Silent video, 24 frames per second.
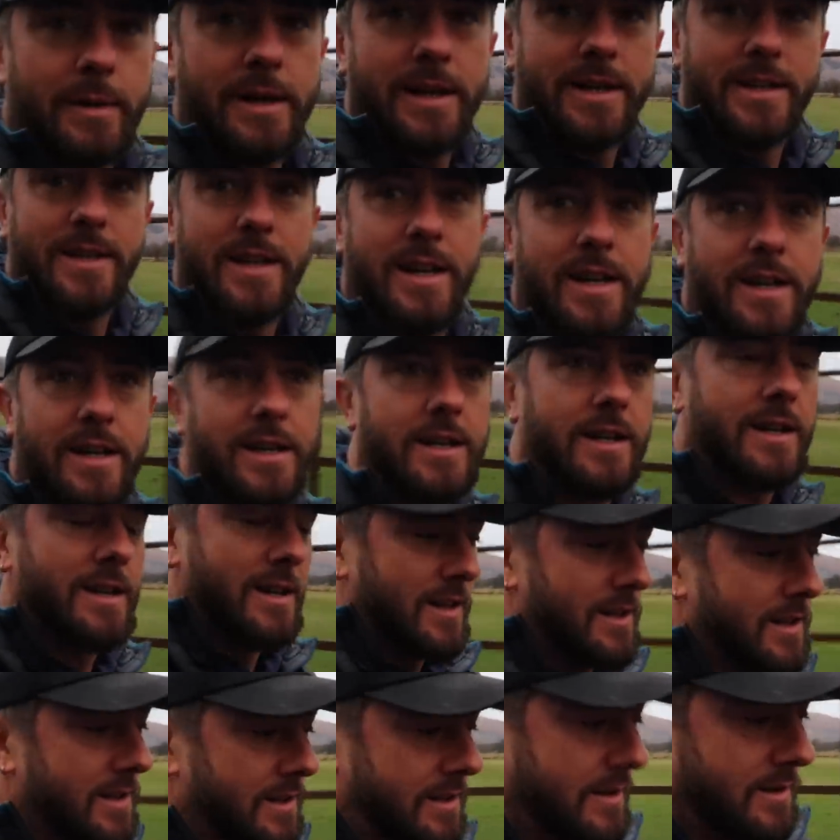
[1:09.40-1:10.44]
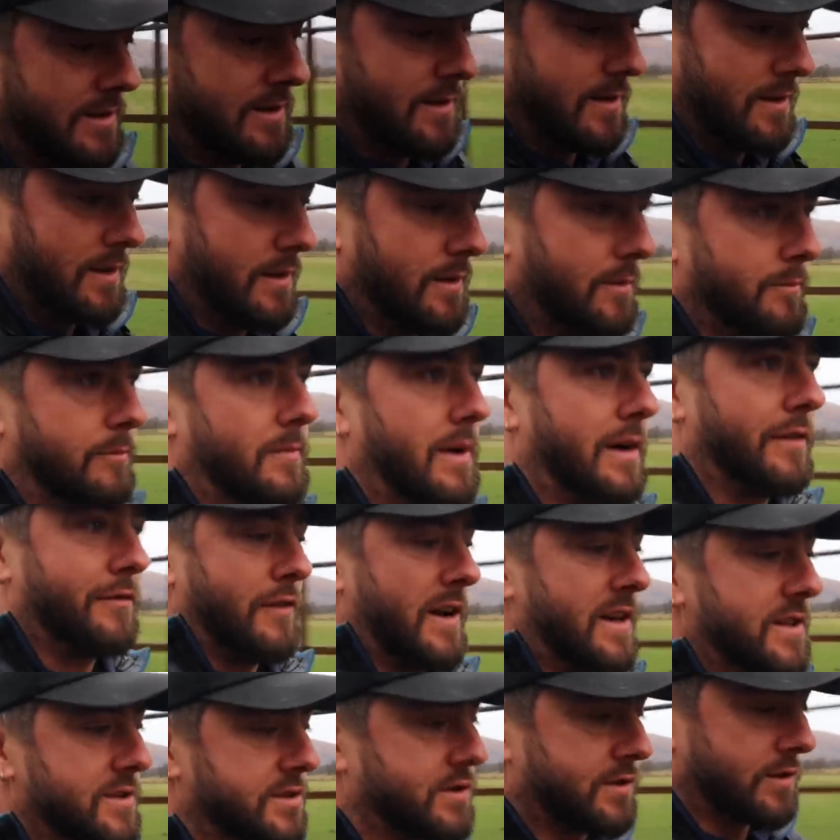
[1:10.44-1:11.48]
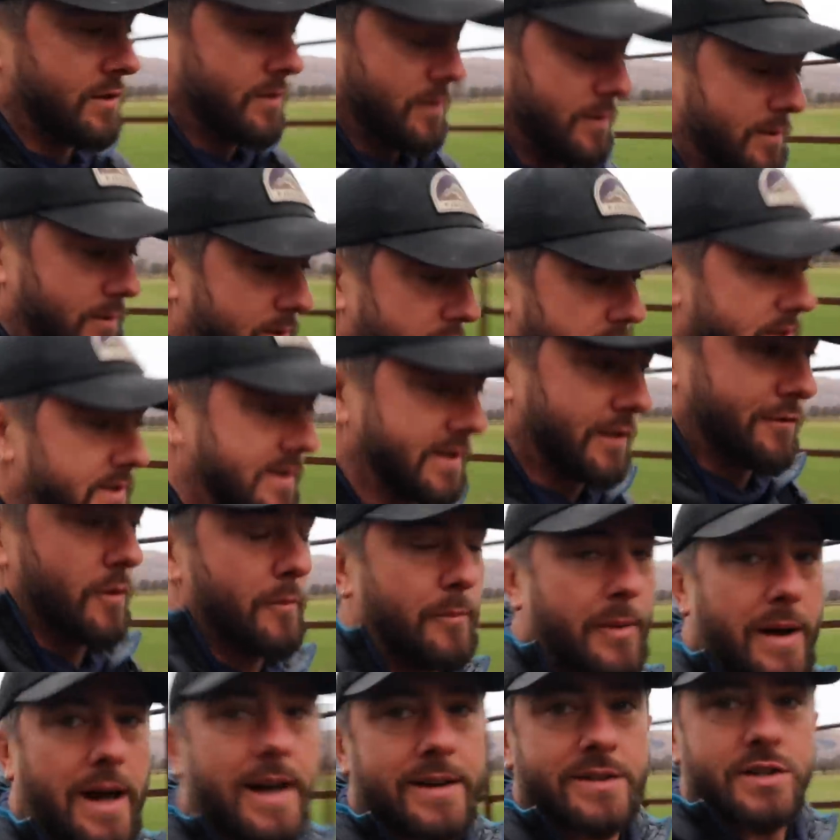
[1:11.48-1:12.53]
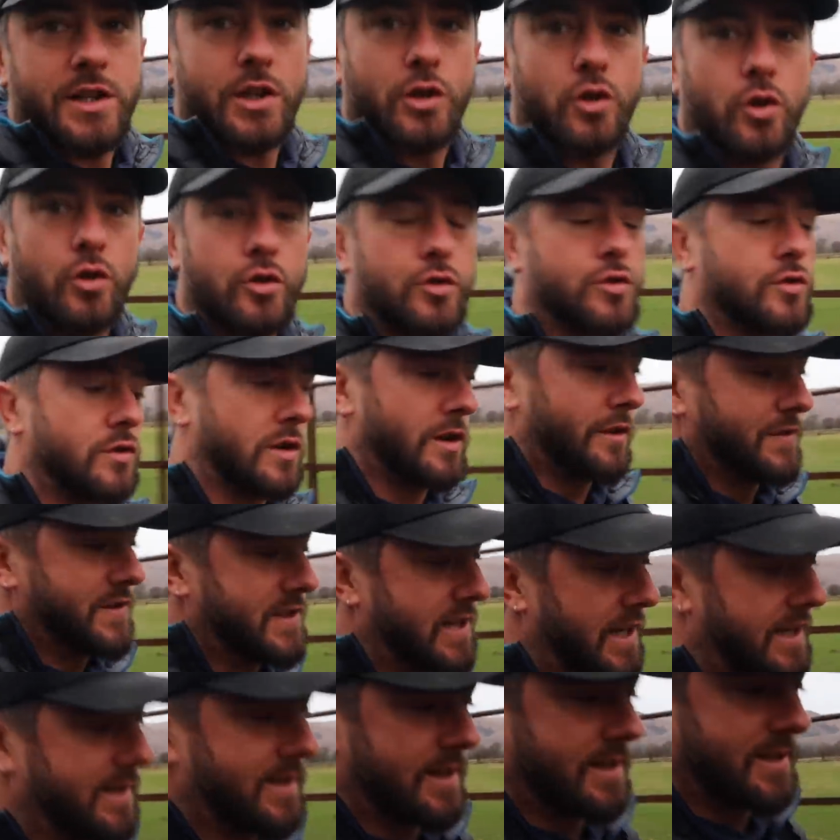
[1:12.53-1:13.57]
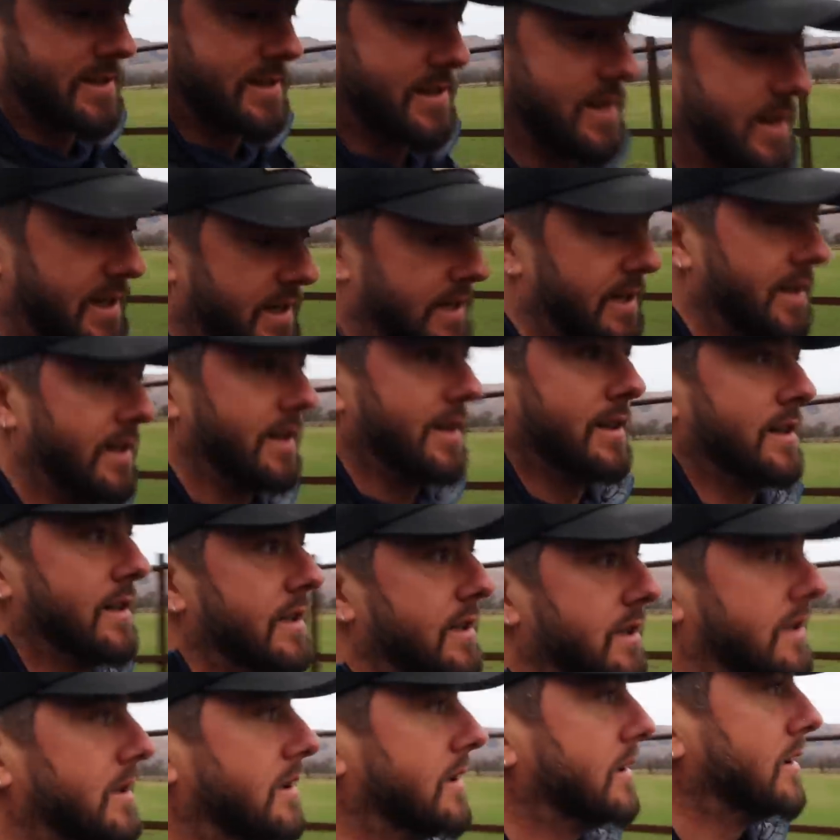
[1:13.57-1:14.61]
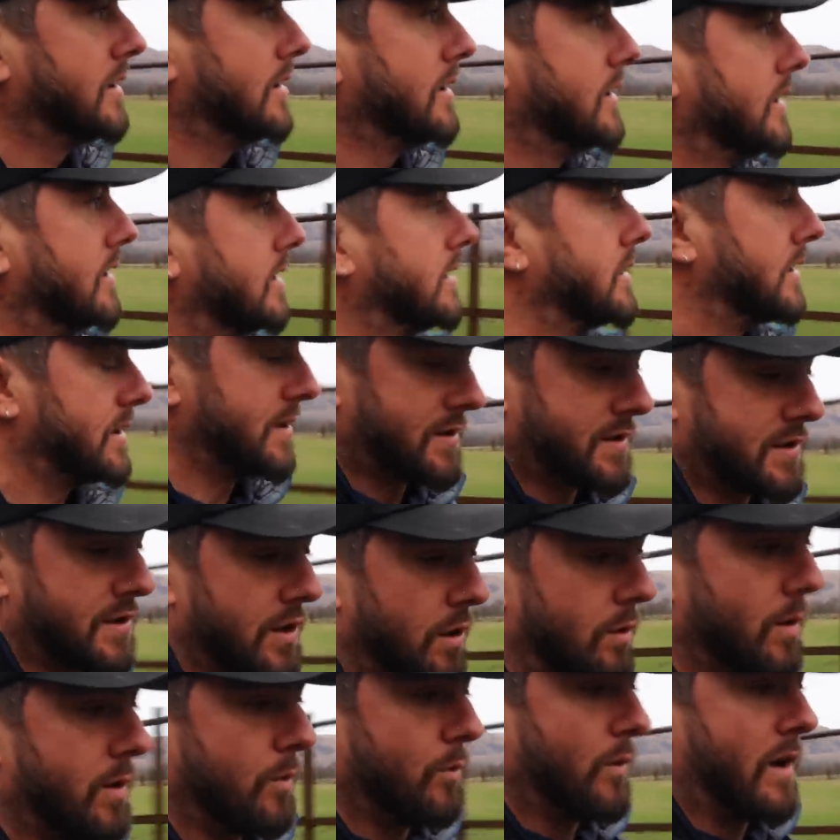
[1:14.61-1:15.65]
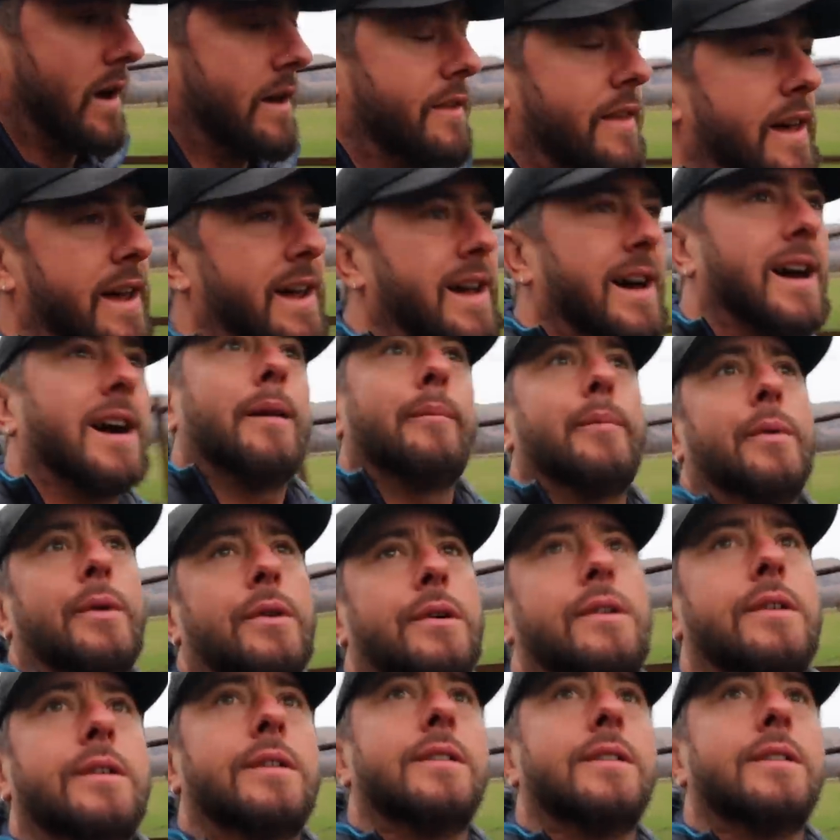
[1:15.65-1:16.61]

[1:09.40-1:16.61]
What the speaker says: mean, my friends in different parts of the country have said it's snowing where they are, but